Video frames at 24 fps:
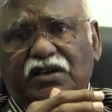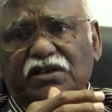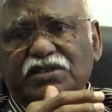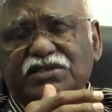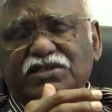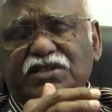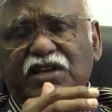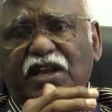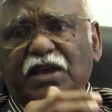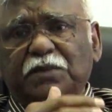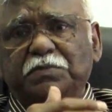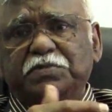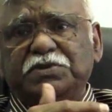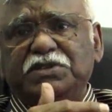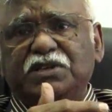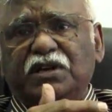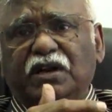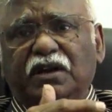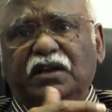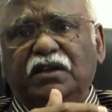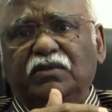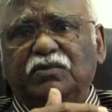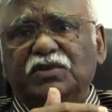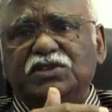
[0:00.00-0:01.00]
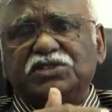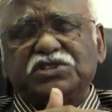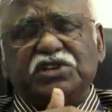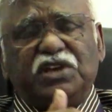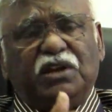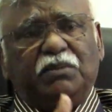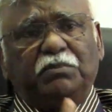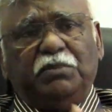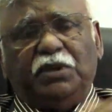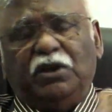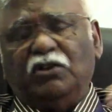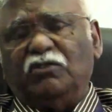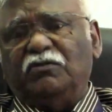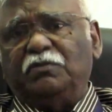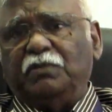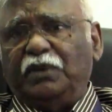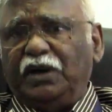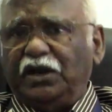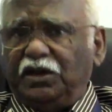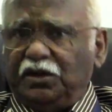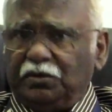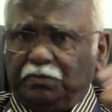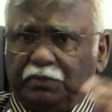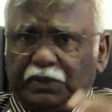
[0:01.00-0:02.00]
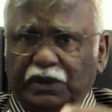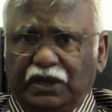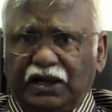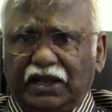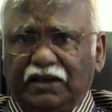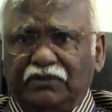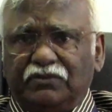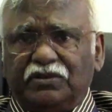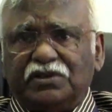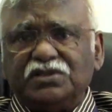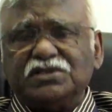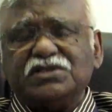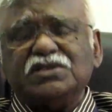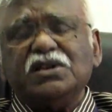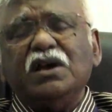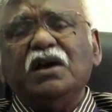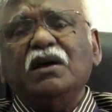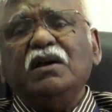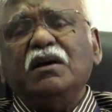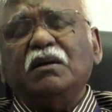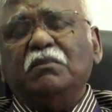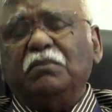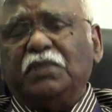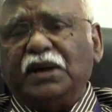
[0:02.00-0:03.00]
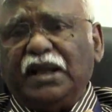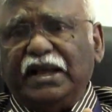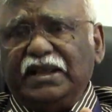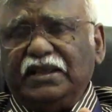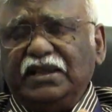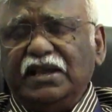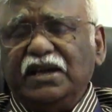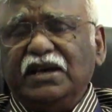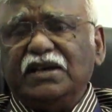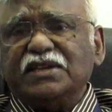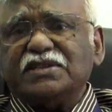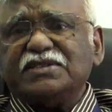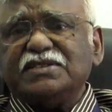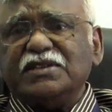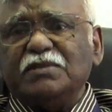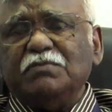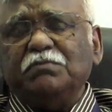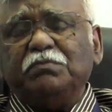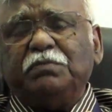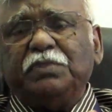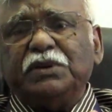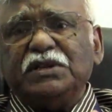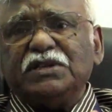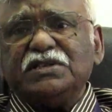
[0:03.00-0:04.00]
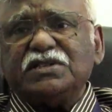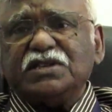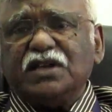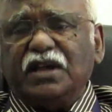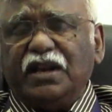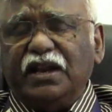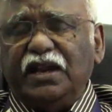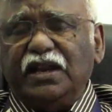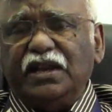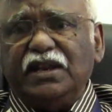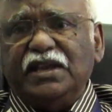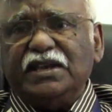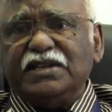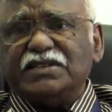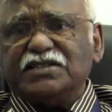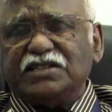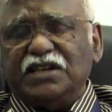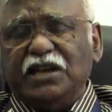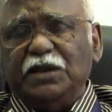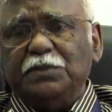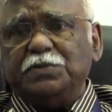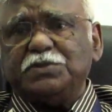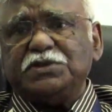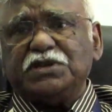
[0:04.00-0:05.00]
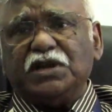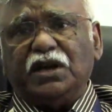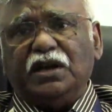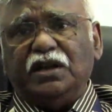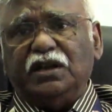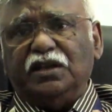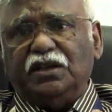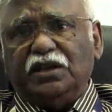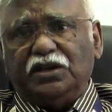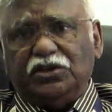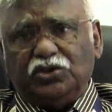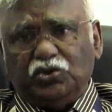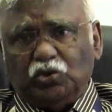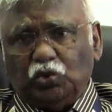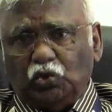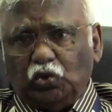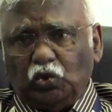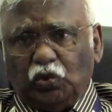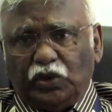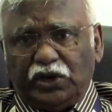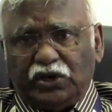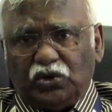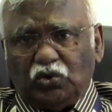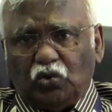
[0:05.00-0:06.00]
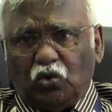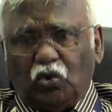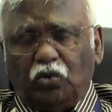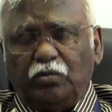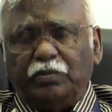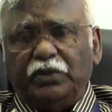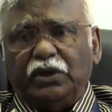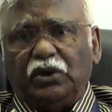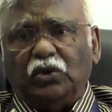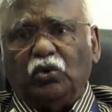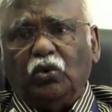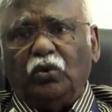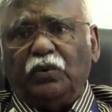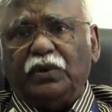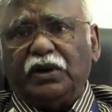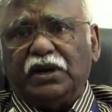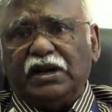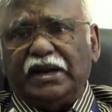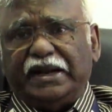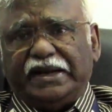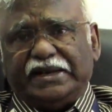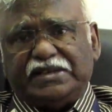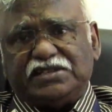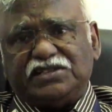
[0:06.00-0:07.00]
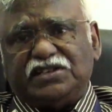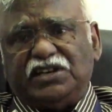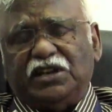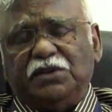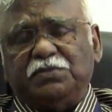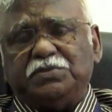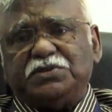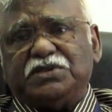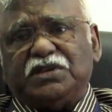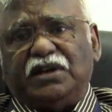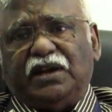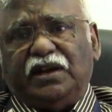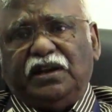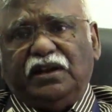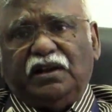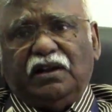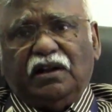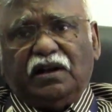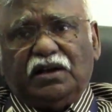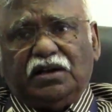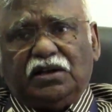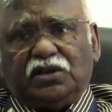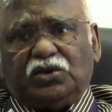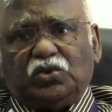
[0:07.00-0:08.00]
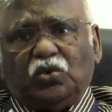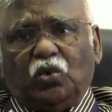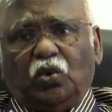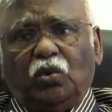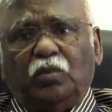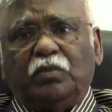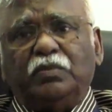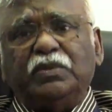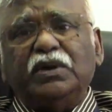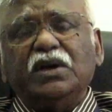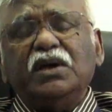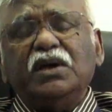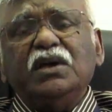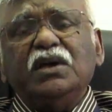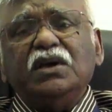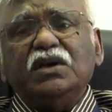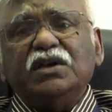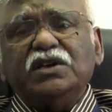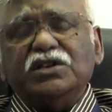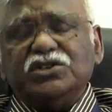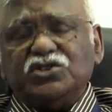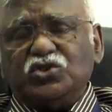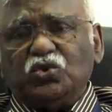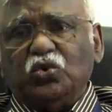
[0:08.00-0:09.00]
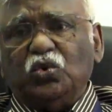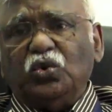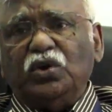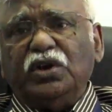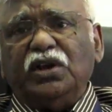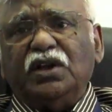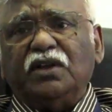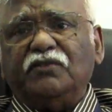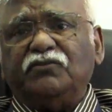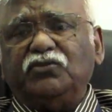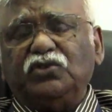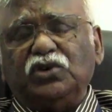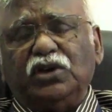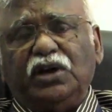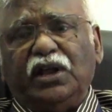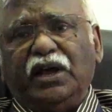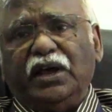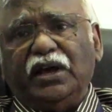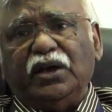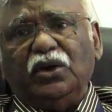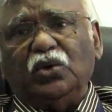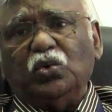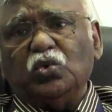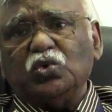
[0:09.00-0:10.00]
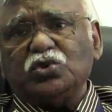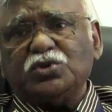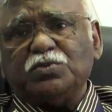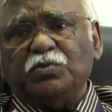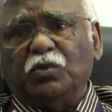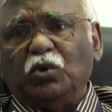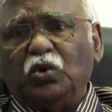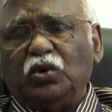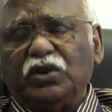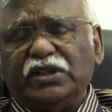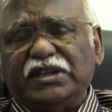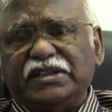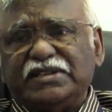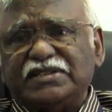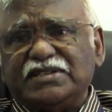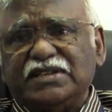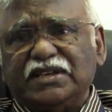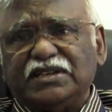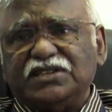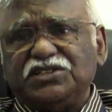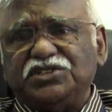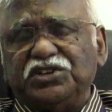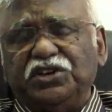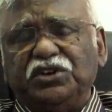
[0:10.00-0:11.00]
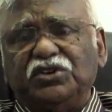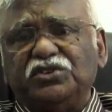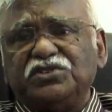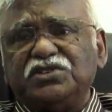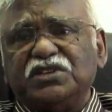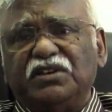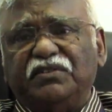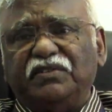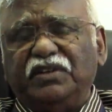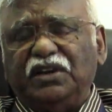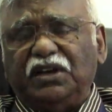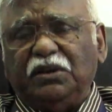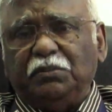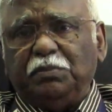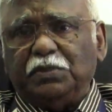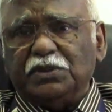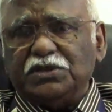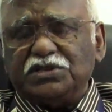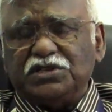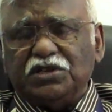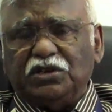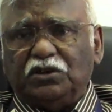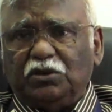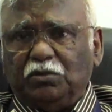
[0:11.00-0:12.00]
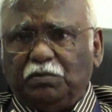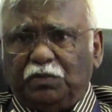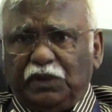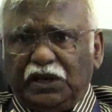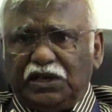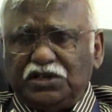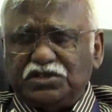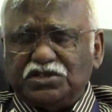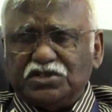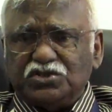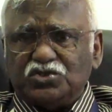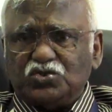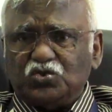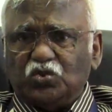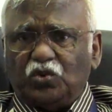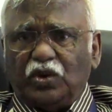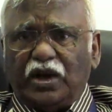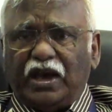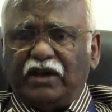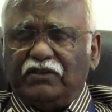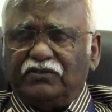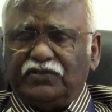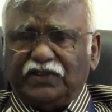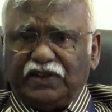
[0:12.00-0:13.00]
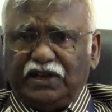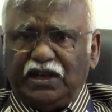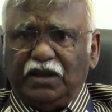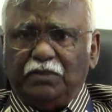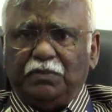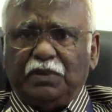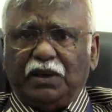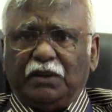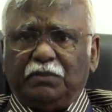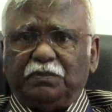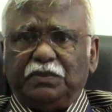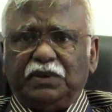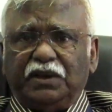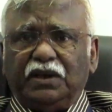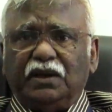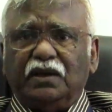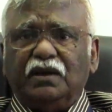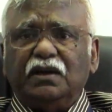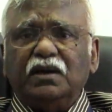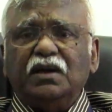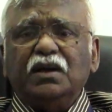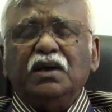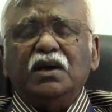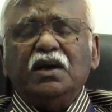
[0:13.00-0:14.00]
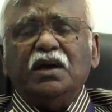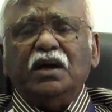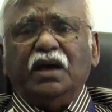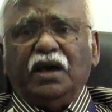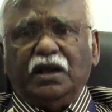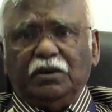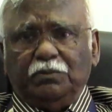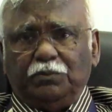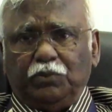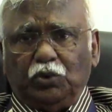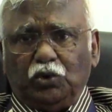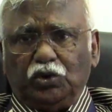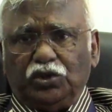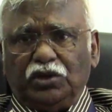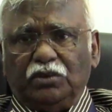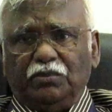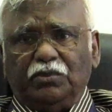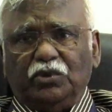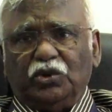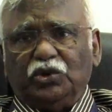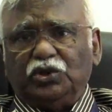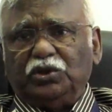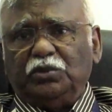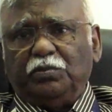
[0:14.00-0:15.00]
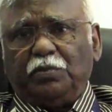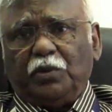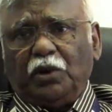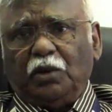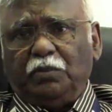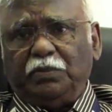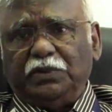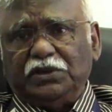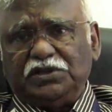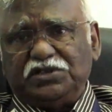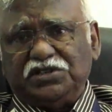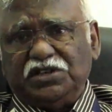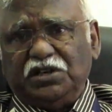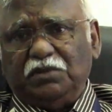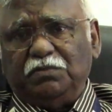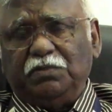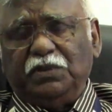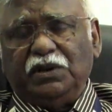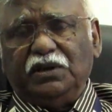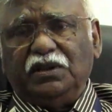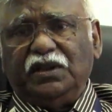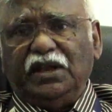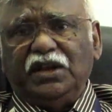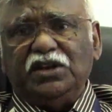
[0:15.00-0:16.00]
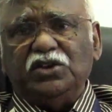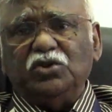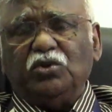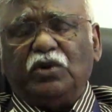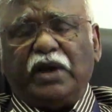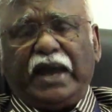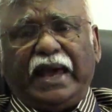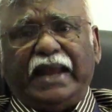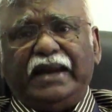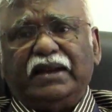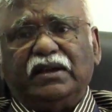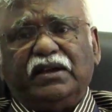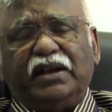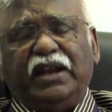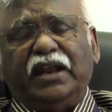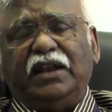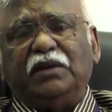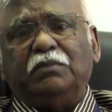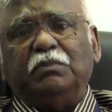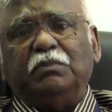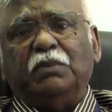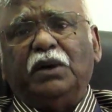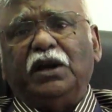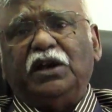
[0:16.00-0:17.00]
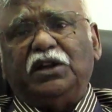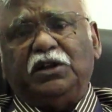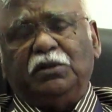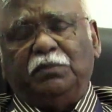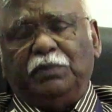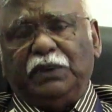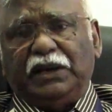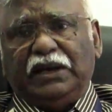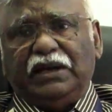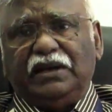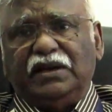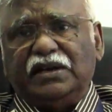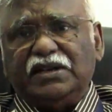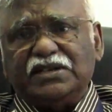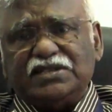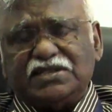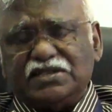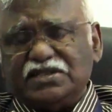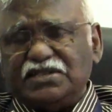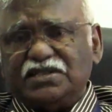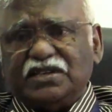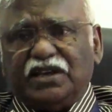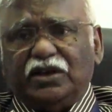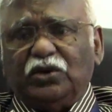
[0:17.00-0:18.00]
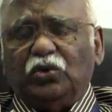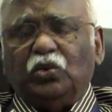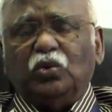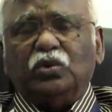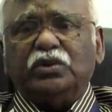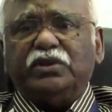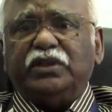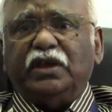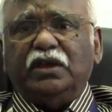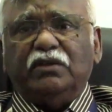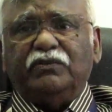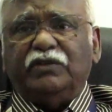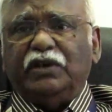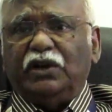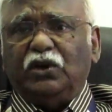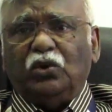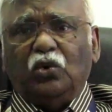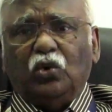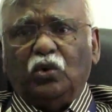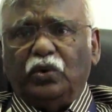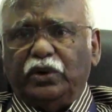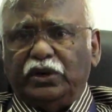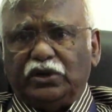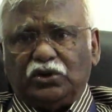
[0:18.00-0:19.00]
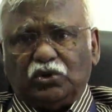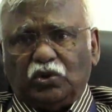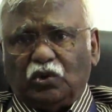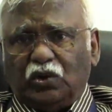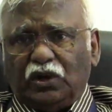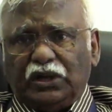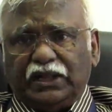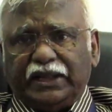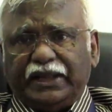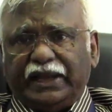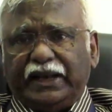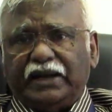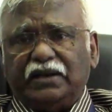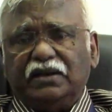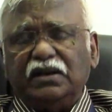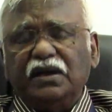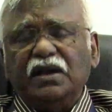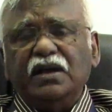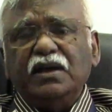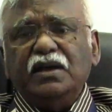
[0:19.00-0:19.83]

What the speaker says: A sleep study which can be of multiple levels, but I think a simple screening sleep study that you do at home, an overnight sleep study done at home, is good enough to diagnose more than 60 to 70% of patients who have sleep apnea and put them on the proper treatment. Then you calculate multiple indices. I don't think we'll go into all that.